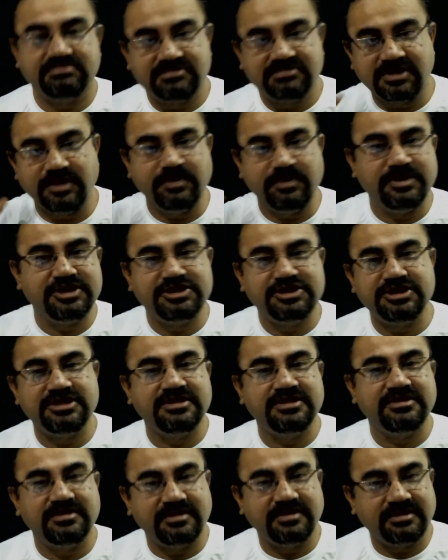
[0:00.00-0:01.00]

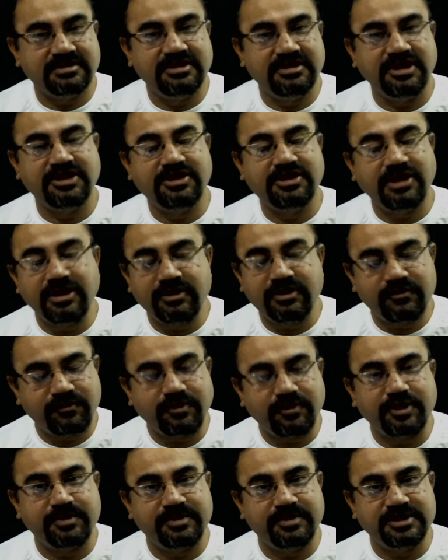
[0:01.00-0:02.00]
Imagine the curd
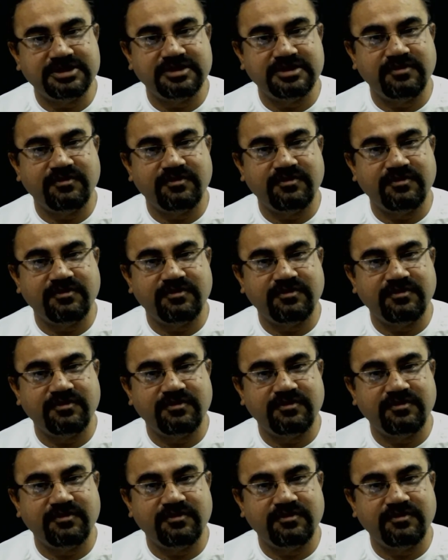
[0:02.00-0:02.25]
formation